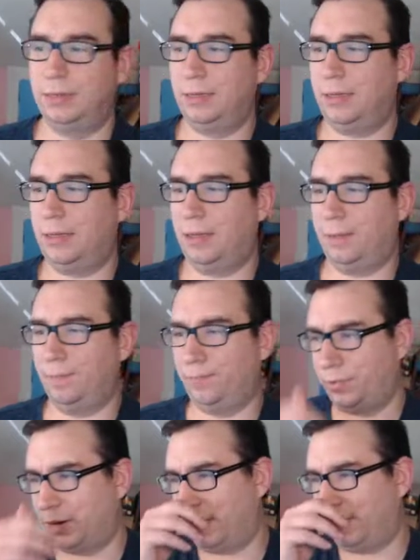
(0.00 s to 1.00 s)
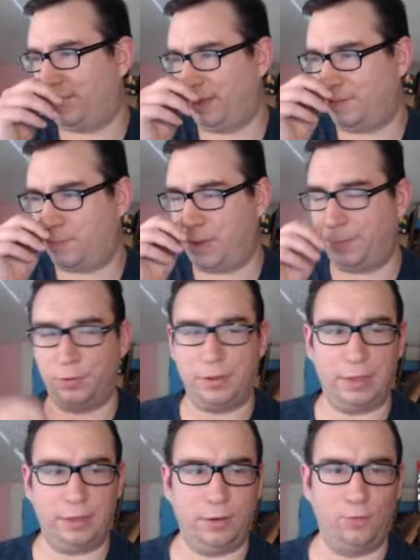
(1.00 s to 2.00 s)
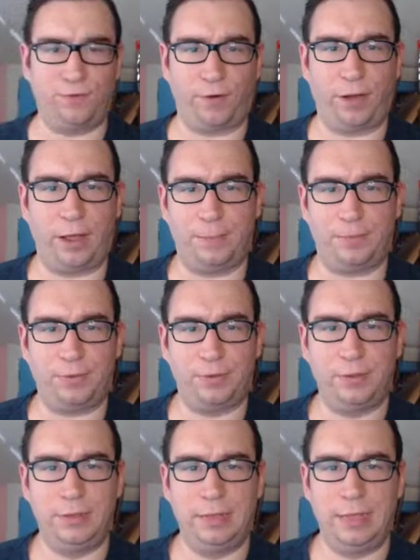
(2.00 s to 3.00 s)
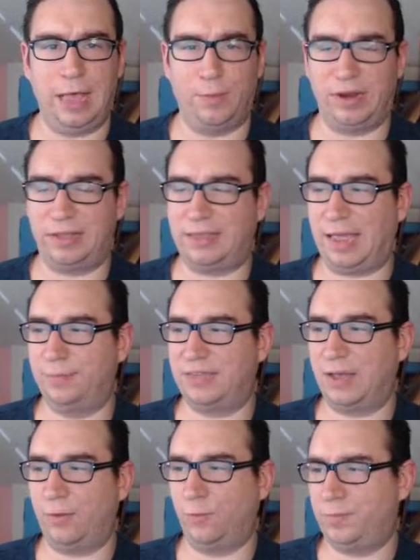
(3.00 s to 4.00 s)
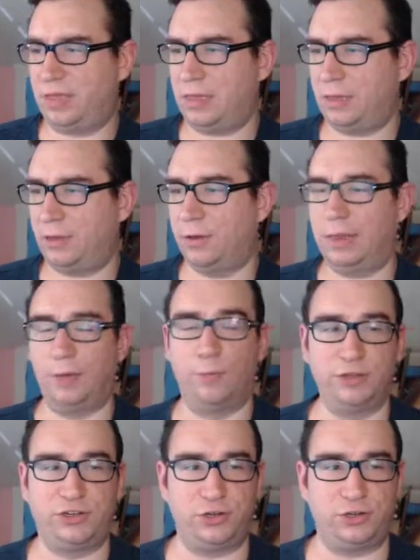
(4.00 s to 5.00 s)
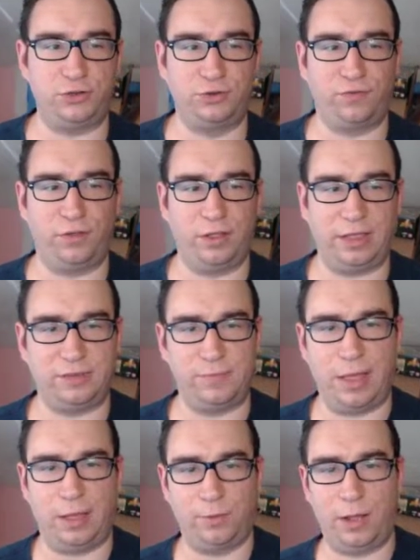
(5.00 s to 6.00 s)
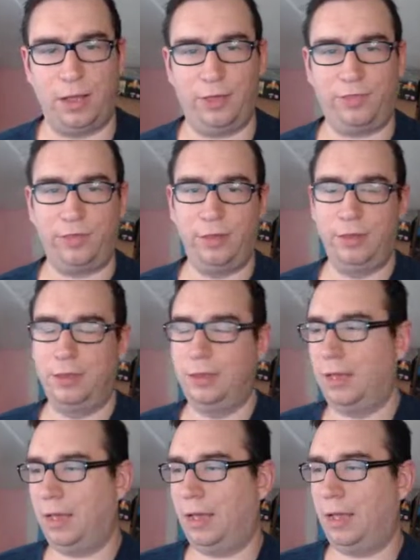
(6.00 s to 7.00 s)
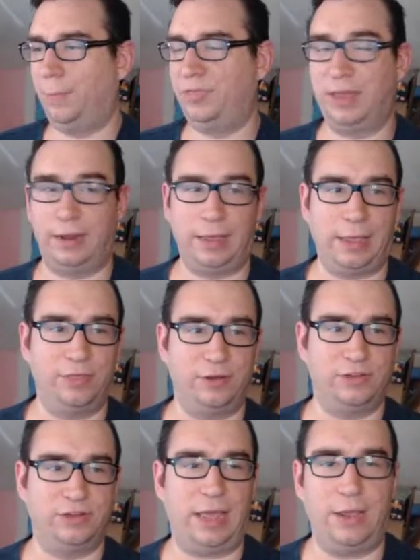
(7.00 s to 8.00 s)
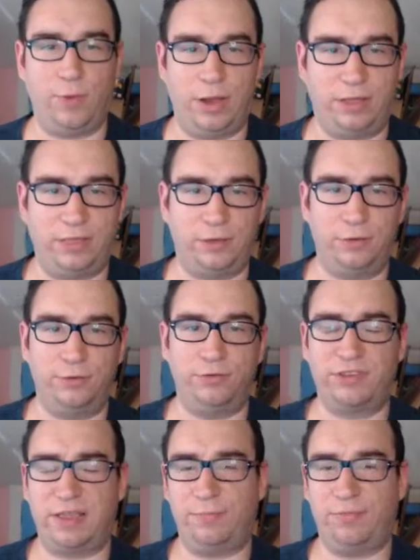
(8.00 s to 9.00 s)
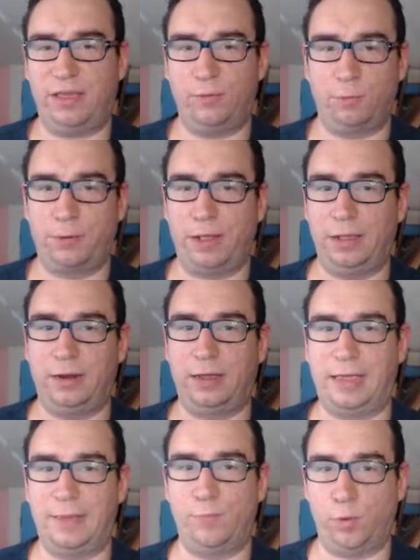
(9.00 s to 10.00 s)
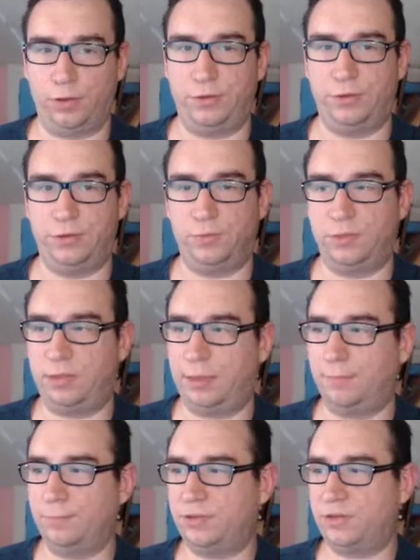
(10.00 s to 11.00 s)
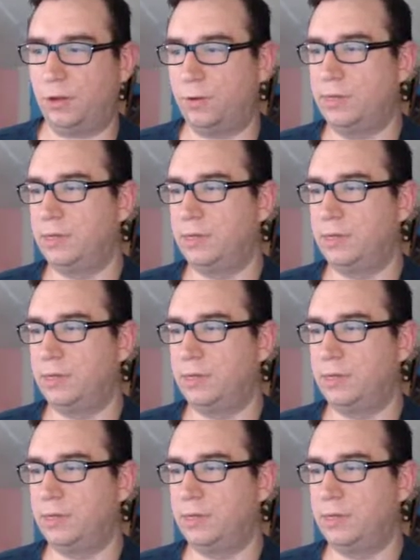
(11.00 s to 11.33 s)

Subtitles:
but I think people get overhype how many times that will be good. It was just useful against Malroth, but then again, there's an A rank that could do the same thing. We're probably going to get more units with Dim, so